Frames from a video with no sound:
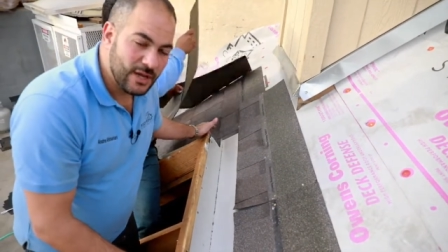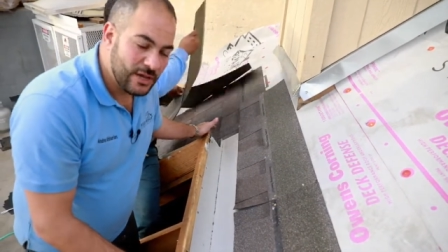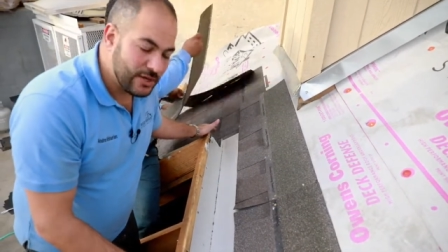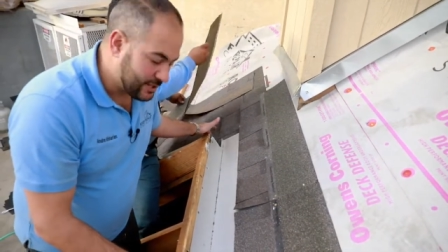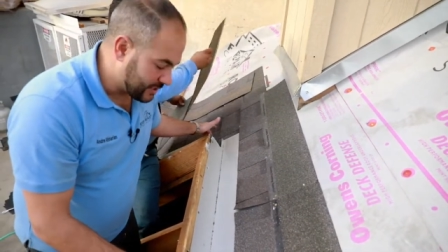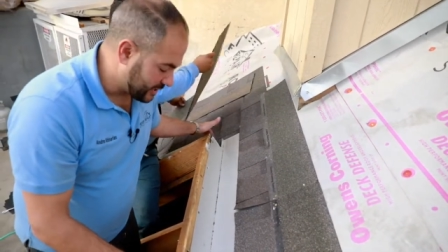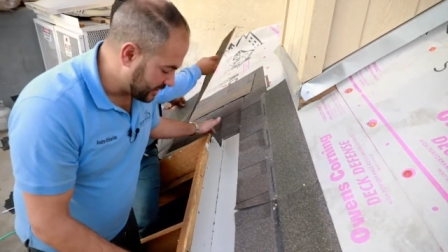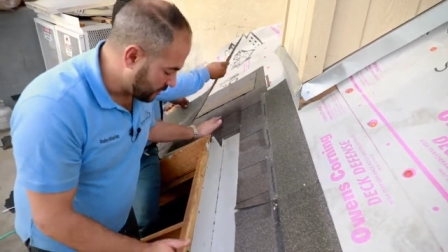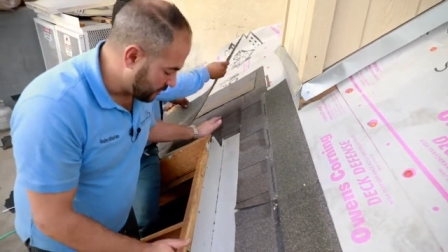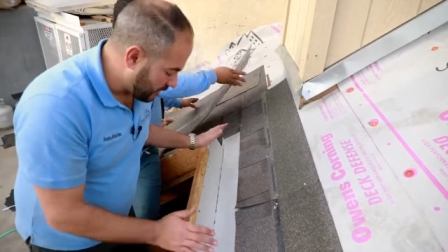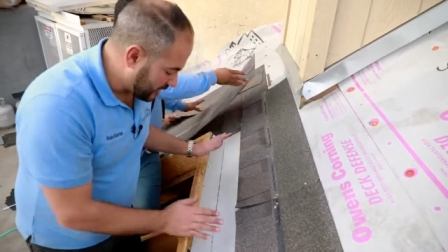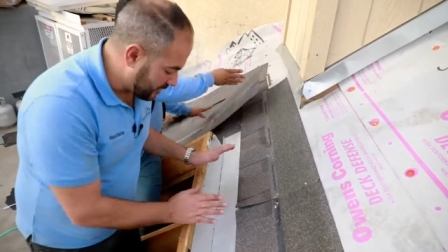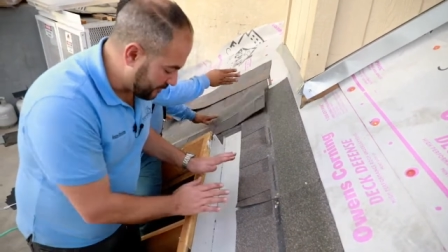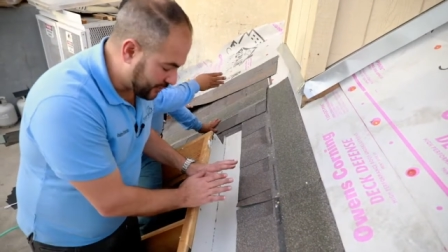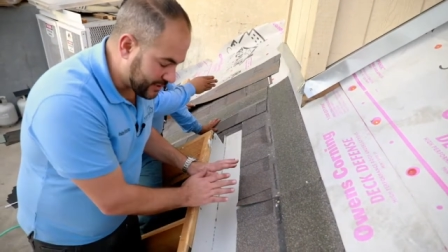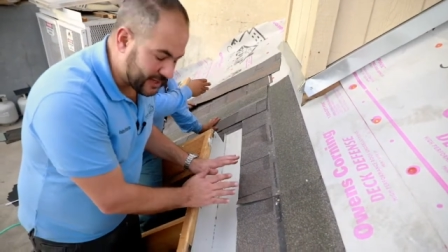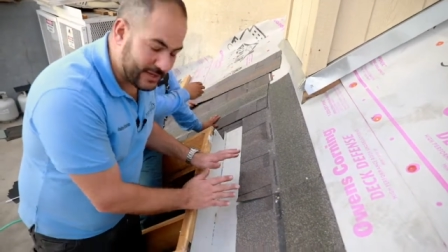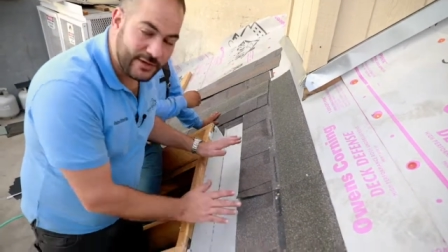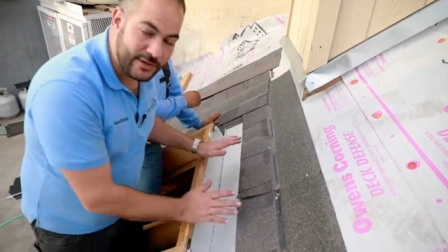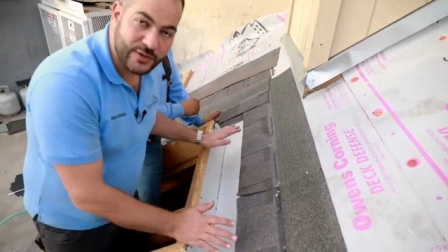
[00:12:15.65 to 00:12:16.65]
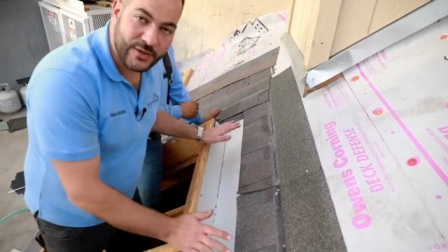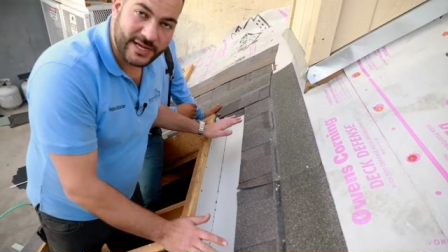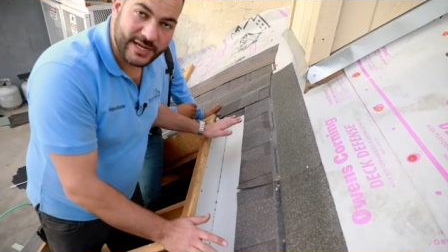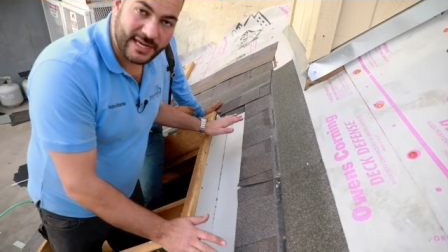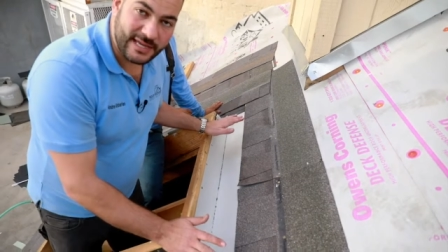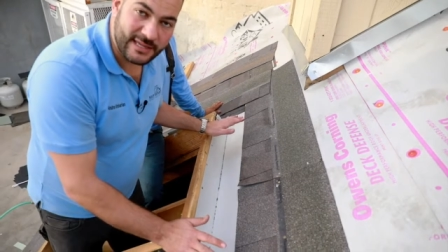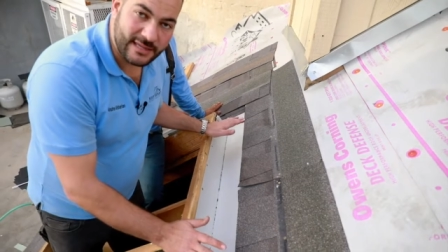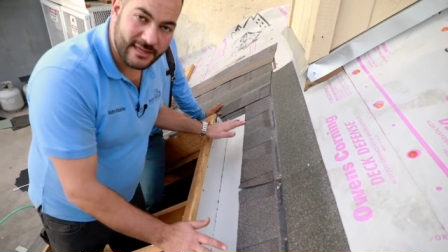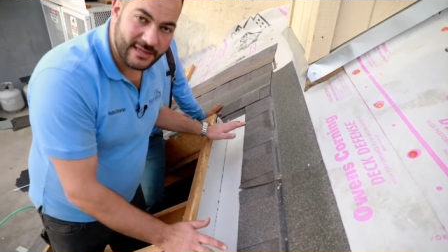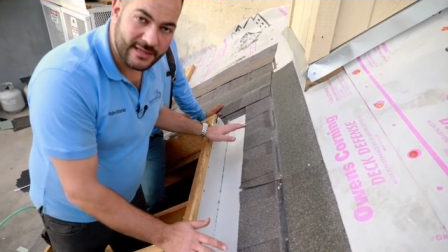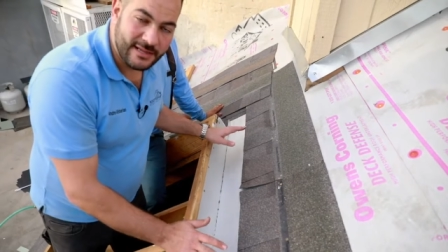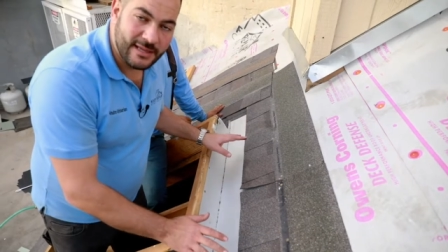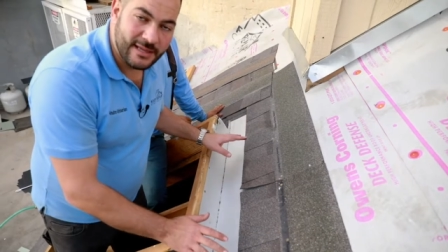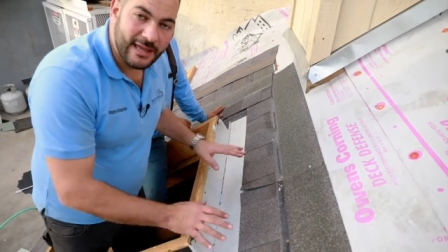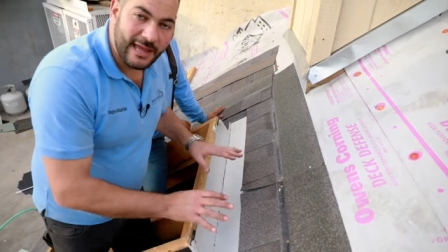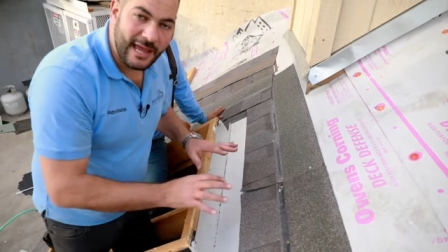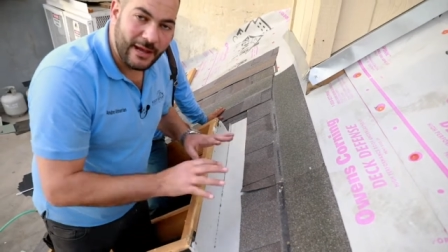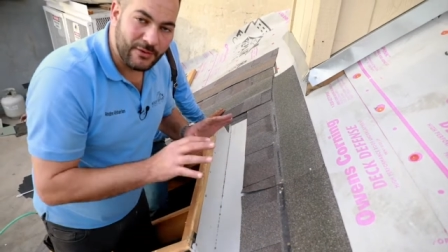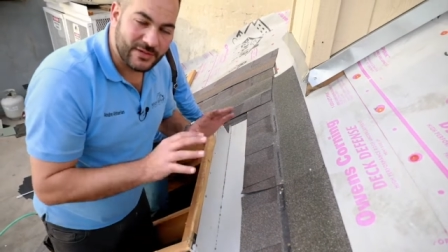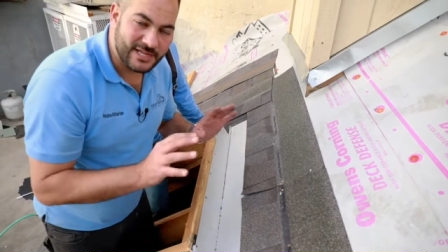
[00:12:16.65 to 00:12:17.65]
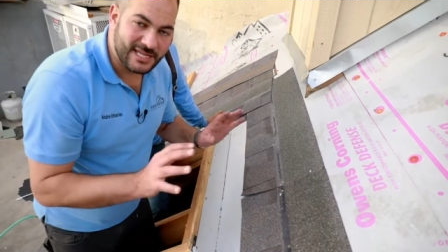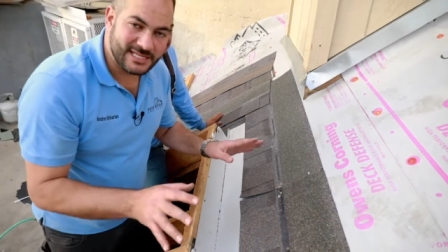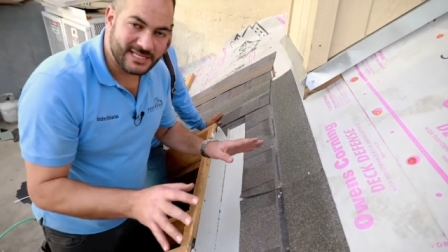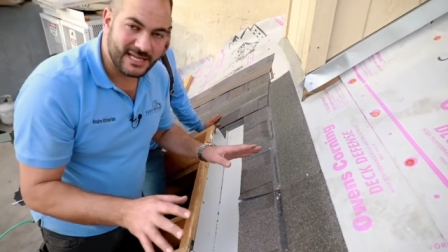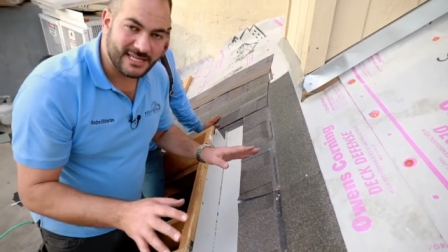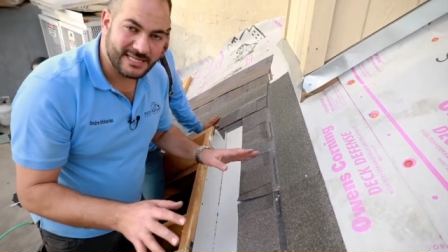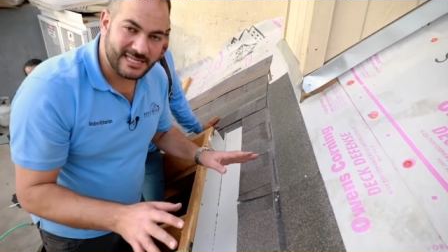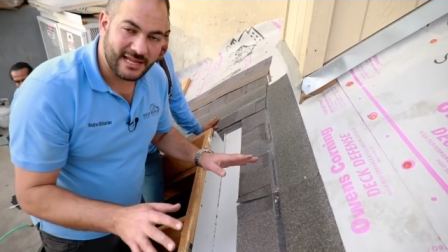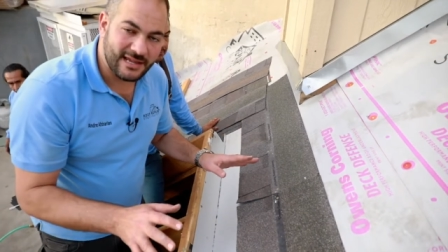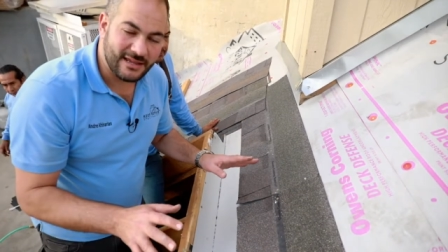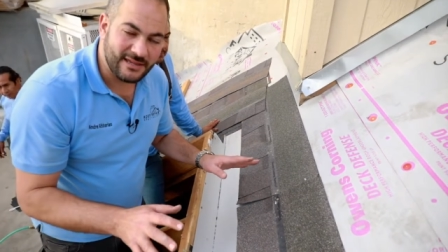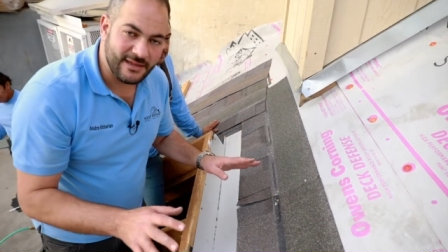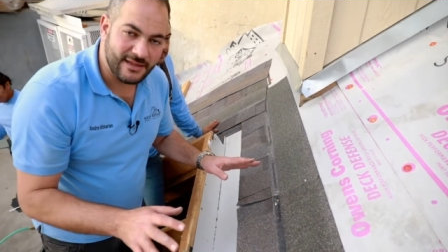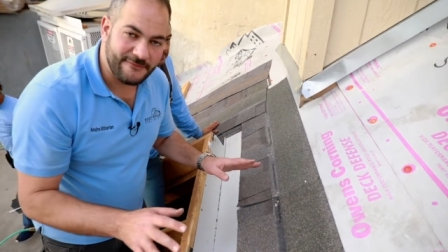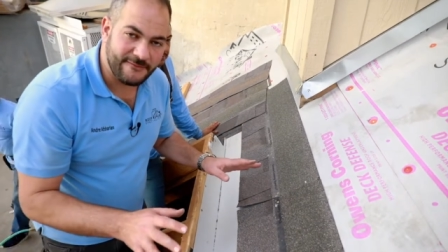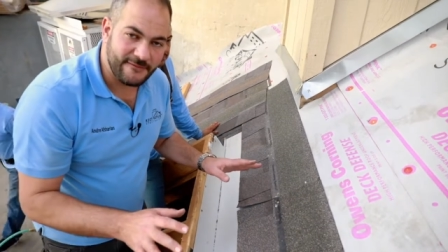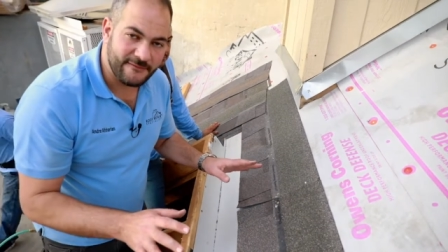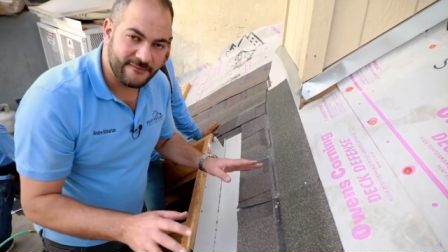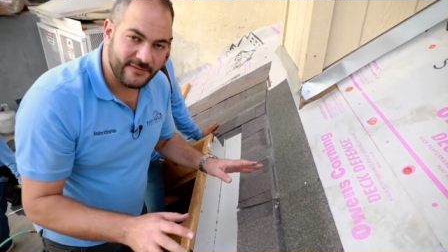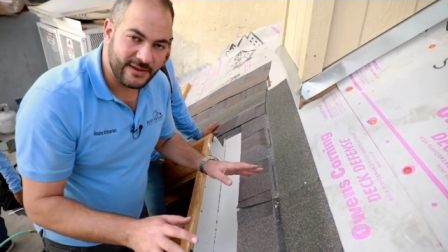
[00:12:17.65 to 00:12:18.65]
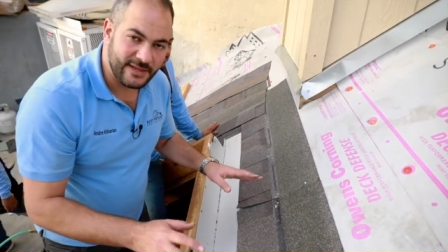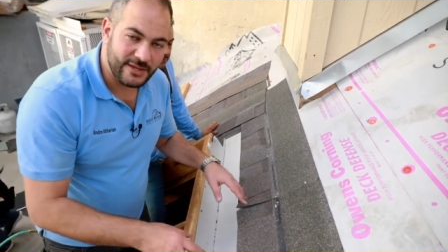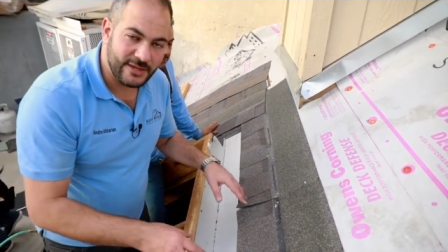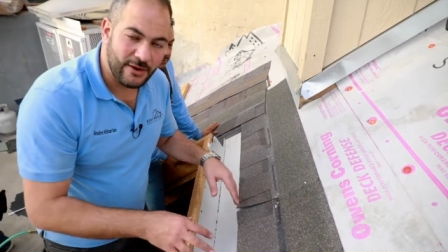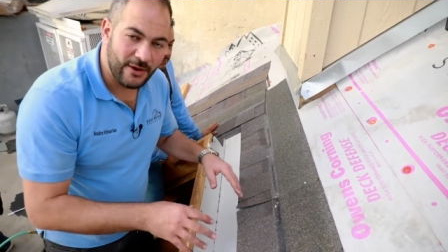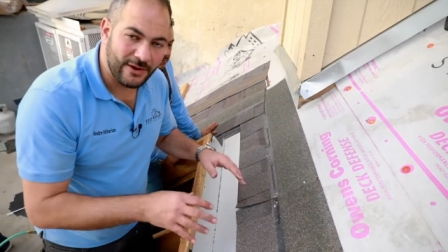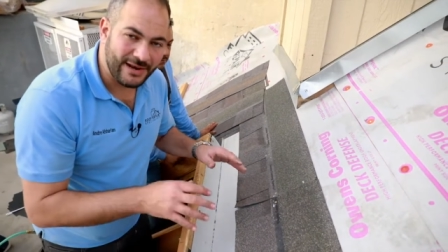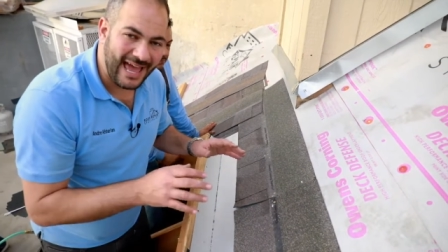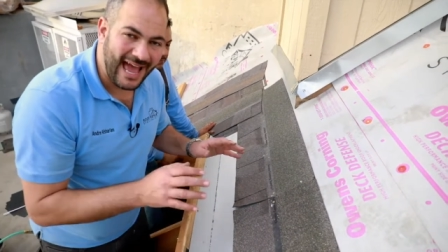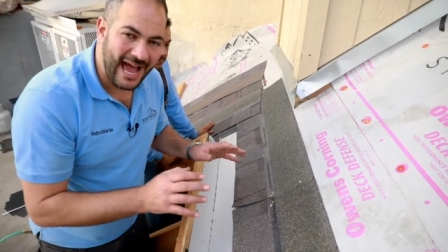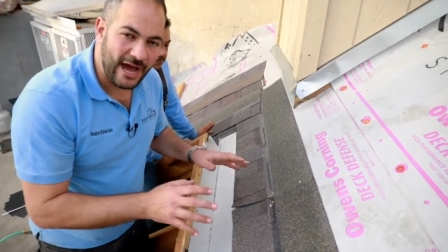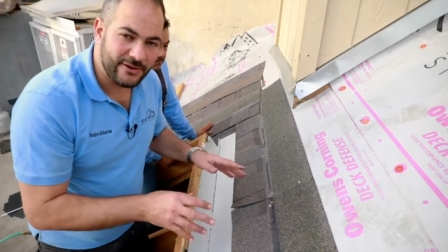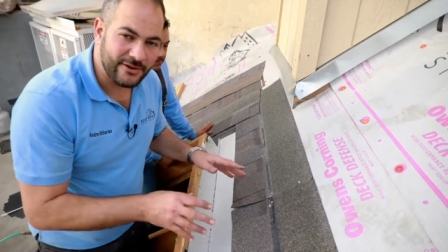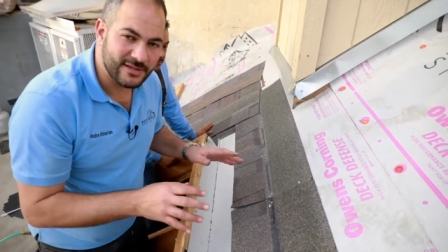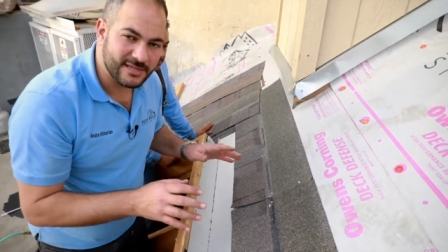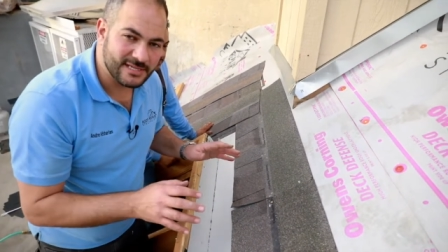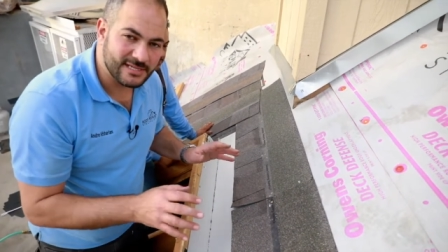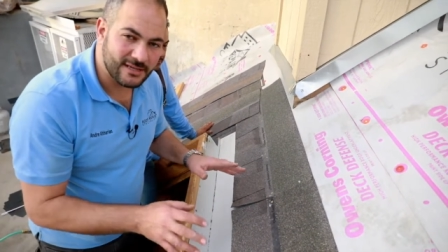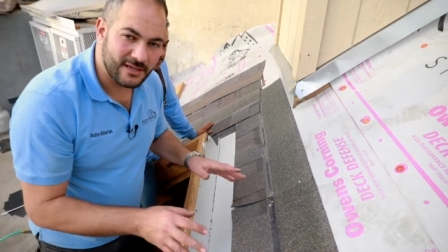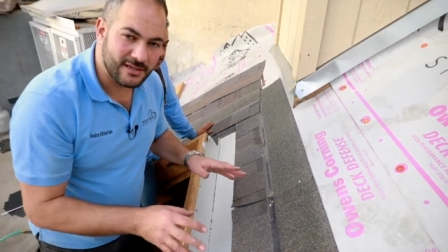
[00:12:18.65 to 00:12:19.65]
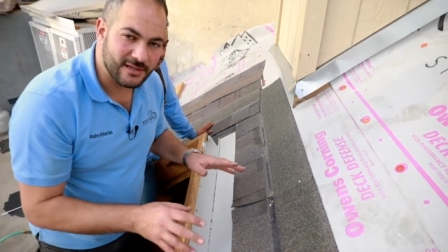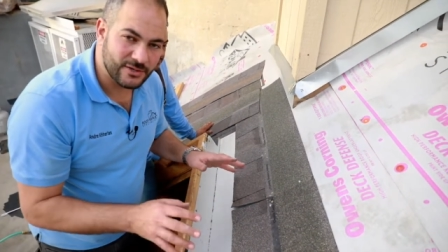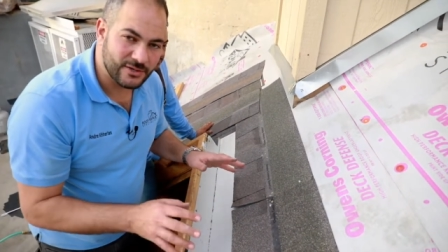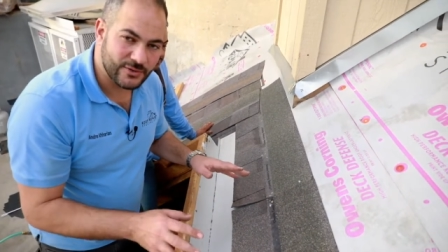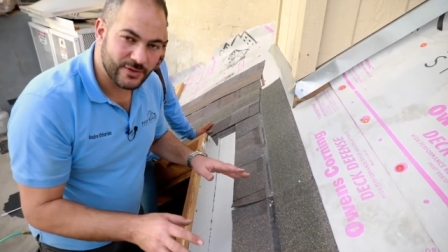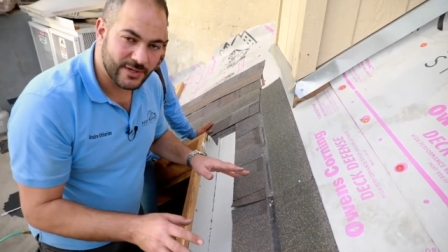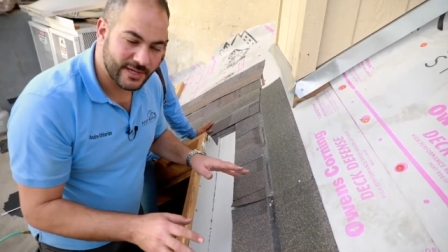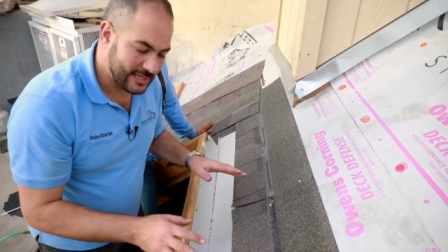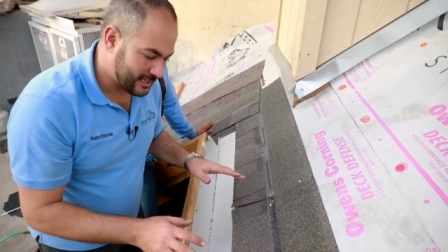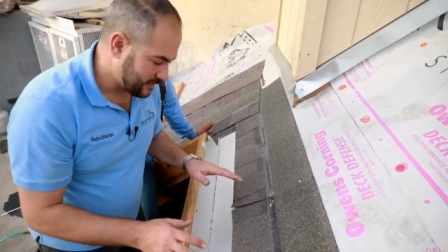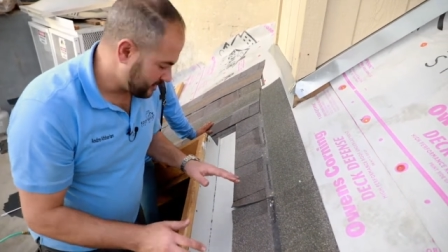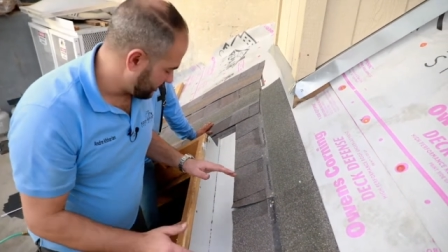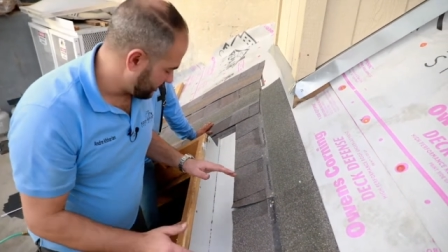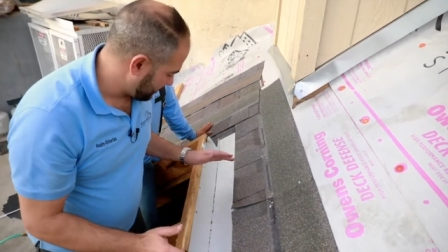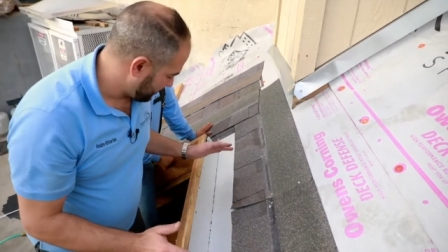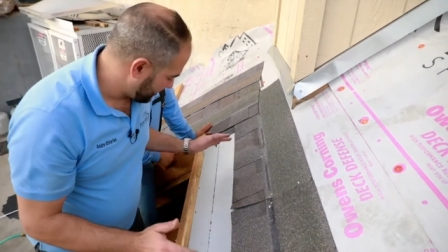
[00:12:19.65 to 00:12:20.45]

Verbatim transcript: you're gonna wanna put a cricket and we'll discuss that in a different video on how to install a cricket.